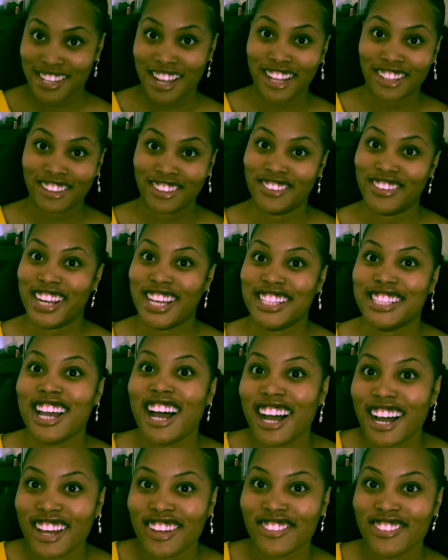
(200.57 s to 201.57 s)
not the right
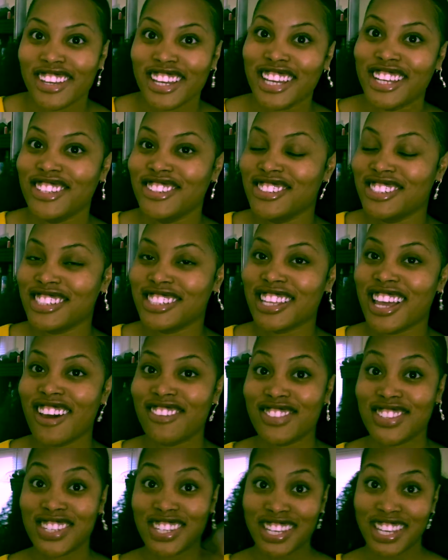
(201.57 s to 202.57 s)
time. And you just
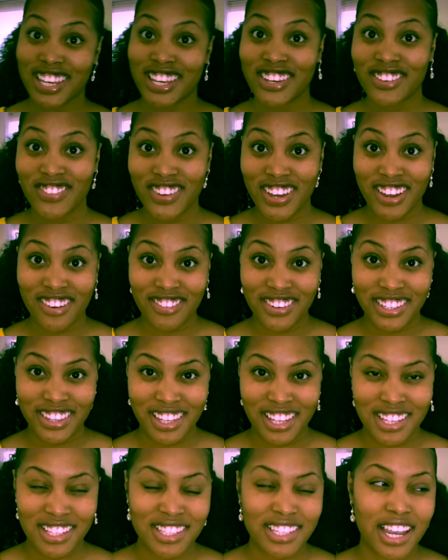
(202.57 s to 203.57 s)
have to give
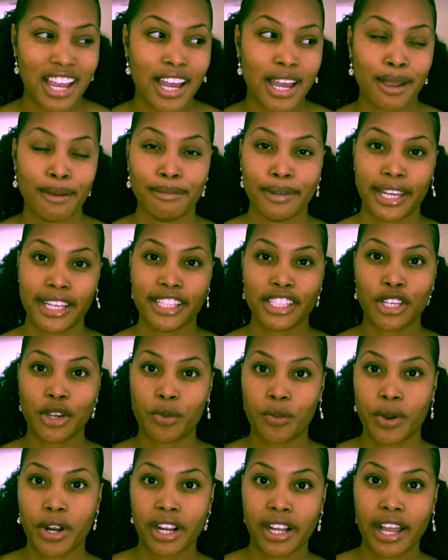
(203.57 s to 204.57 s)
everything time, like, to
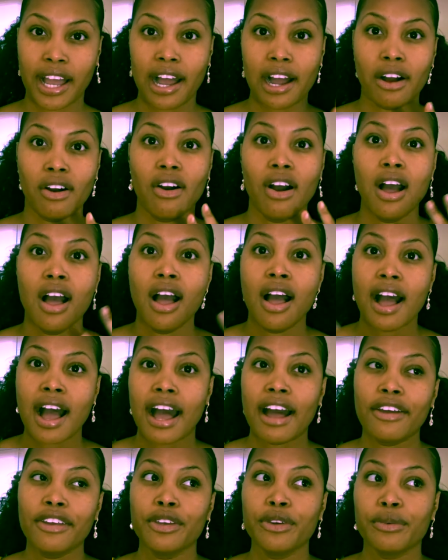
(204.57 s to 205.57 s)
work out
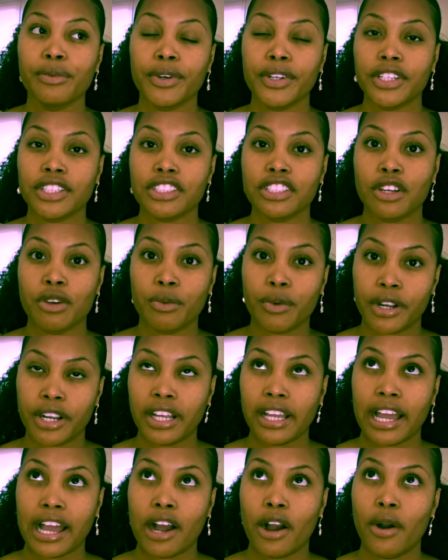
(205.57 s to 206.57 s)
how you want it to
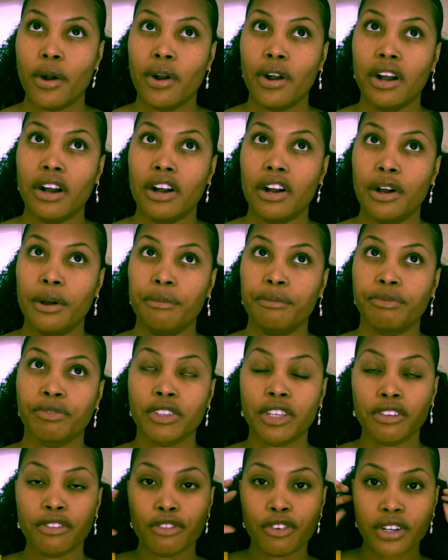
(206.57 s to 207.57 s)
work out.
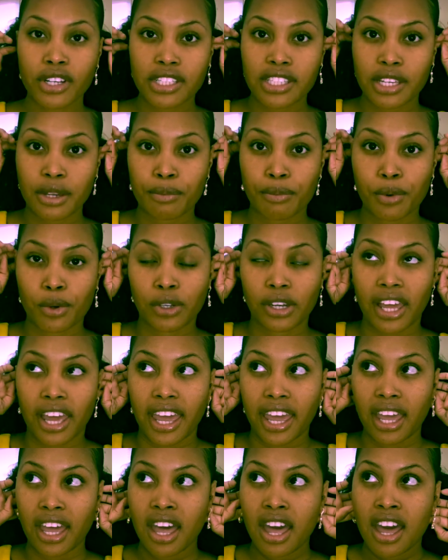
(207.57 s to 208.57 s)
For example,
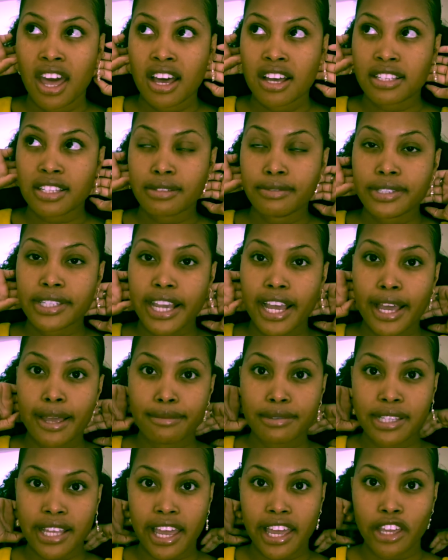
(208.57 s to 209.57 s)
like,
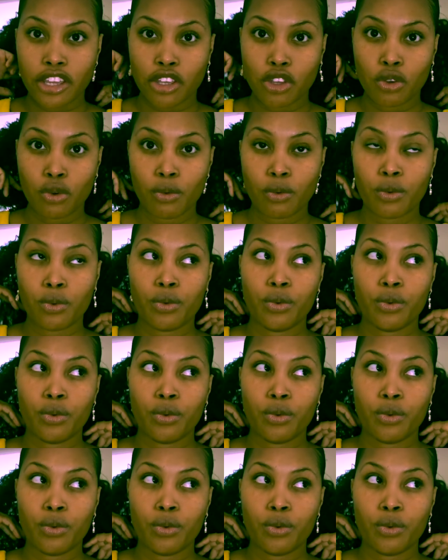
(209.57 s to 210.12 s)
sometimes, like, you,